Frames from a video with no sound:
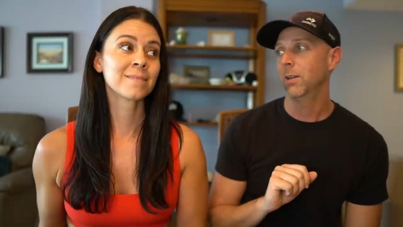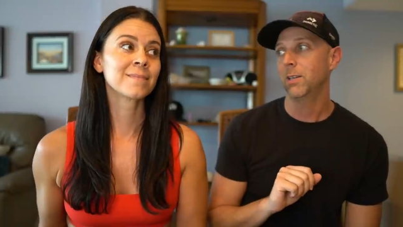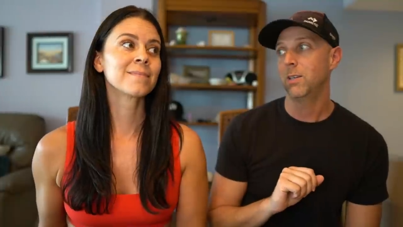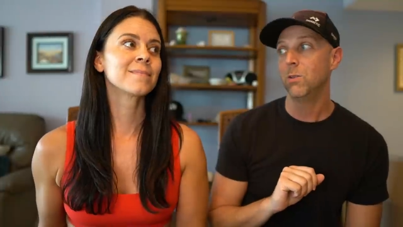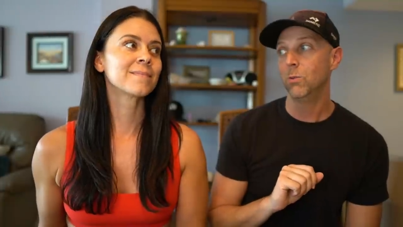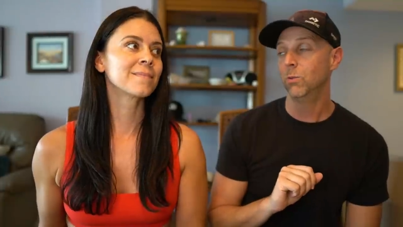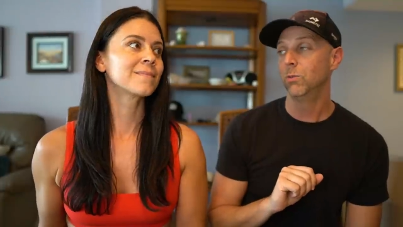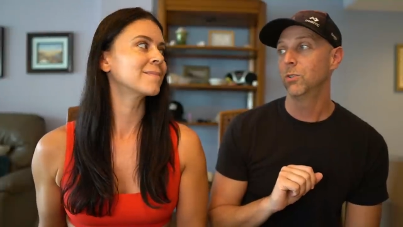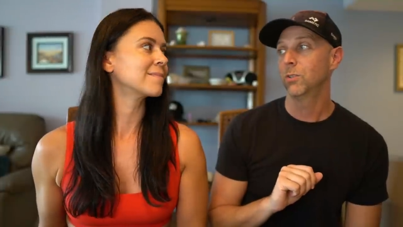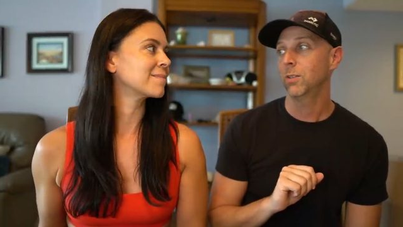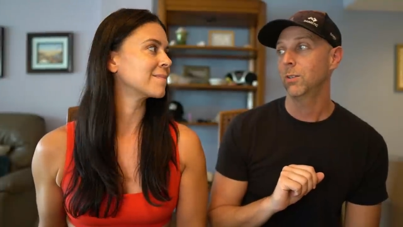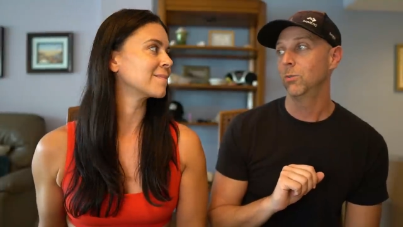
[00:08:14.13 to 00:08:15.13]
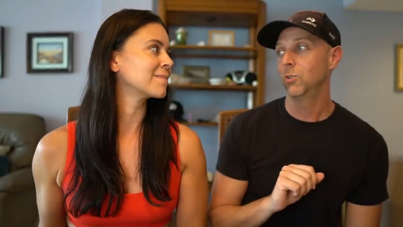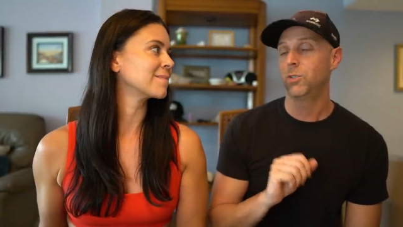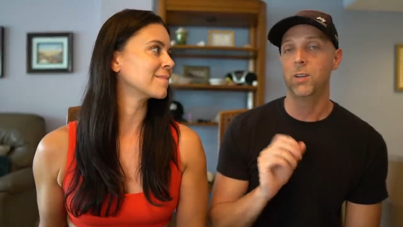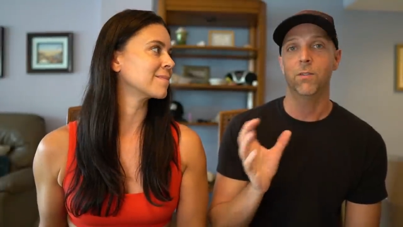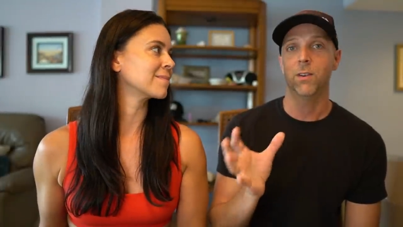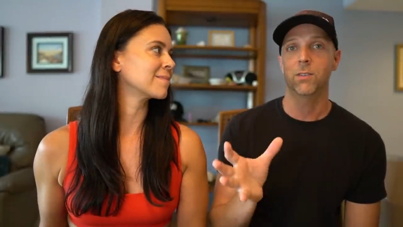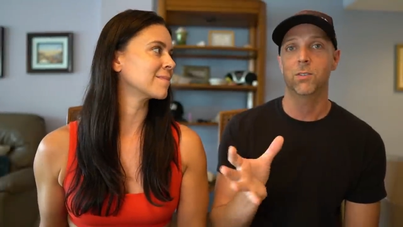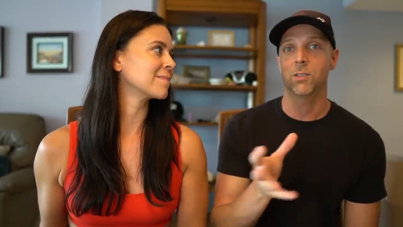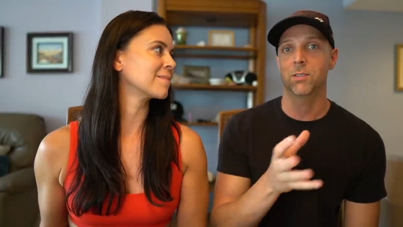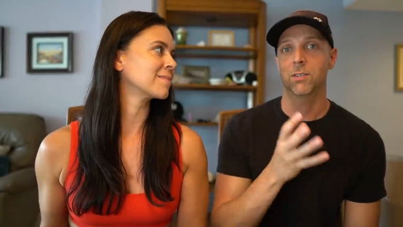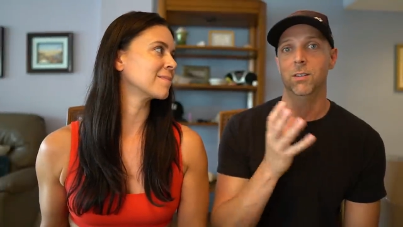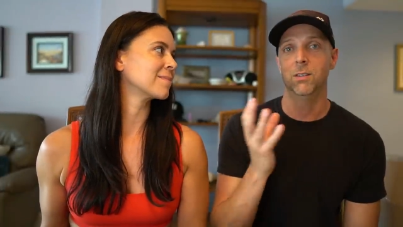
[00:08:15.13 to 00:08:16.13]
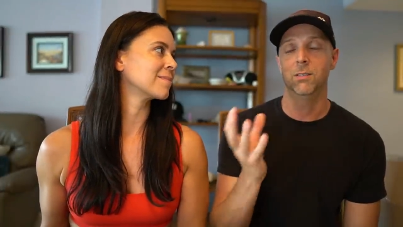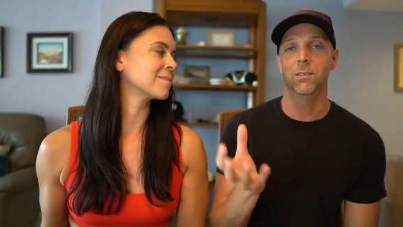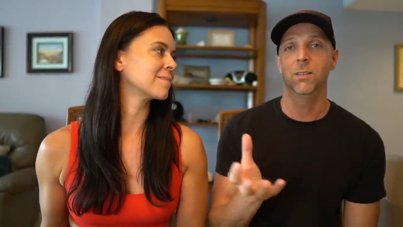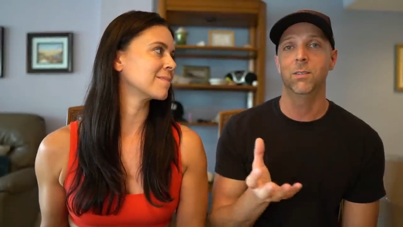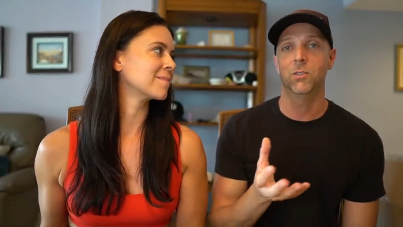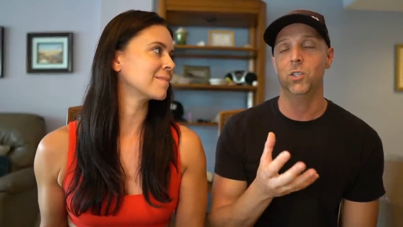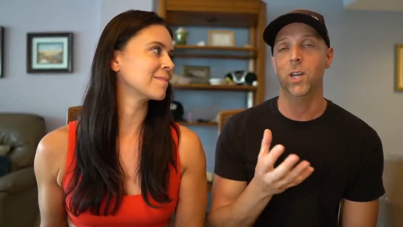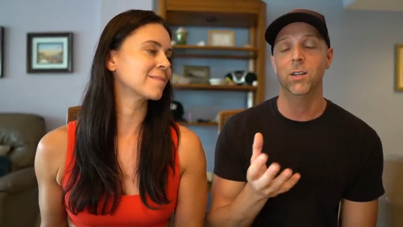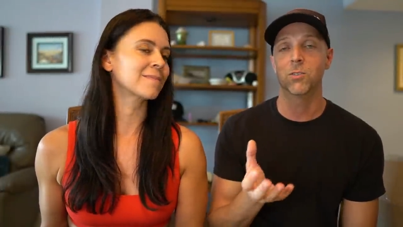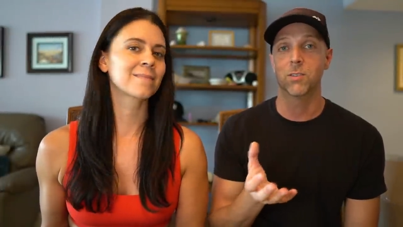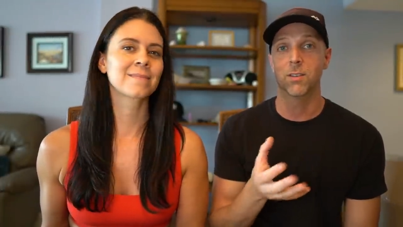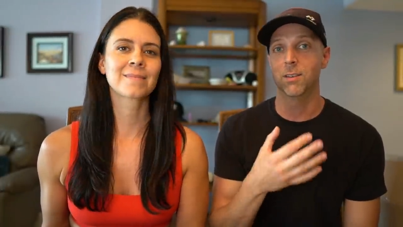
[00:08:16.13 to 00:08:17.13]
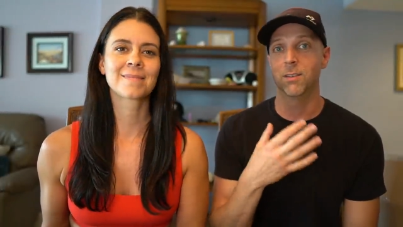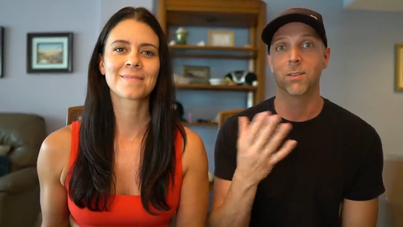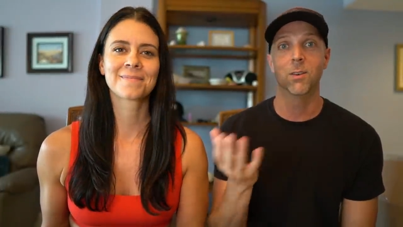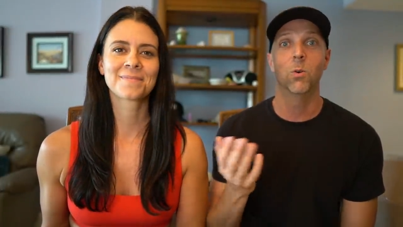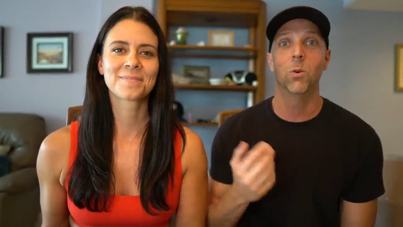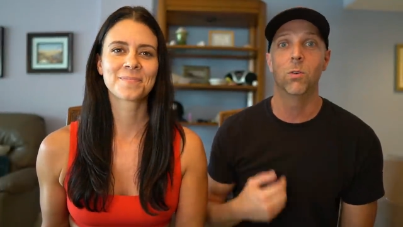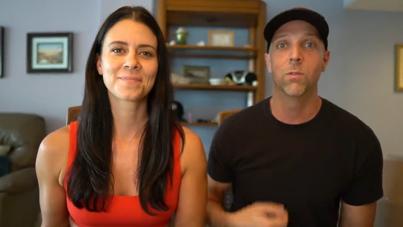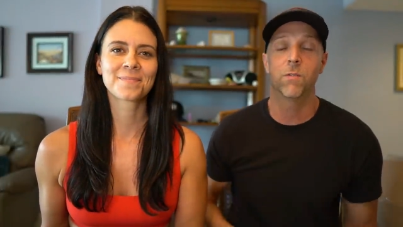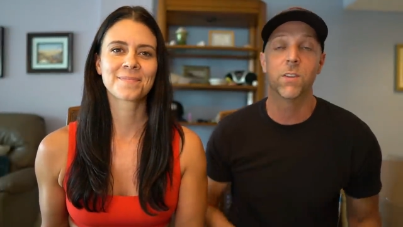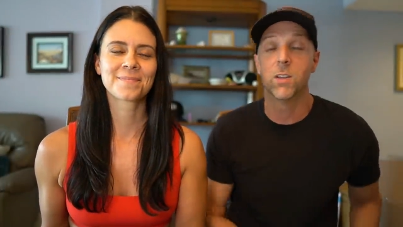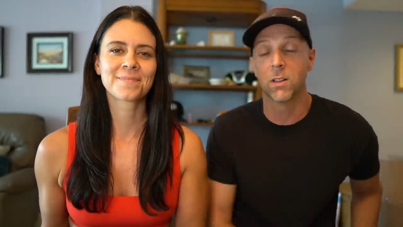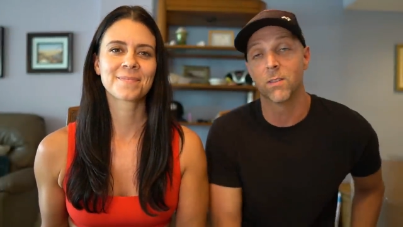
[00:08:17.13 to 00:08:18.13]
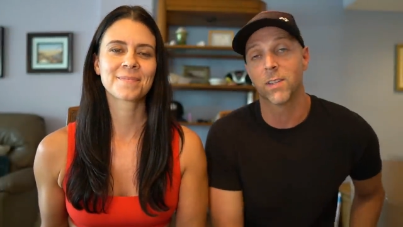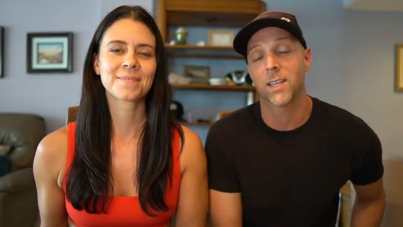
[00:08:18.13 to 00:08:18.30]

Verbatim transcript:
Speaker 1: a huge, huge difference just to change the whole feel of the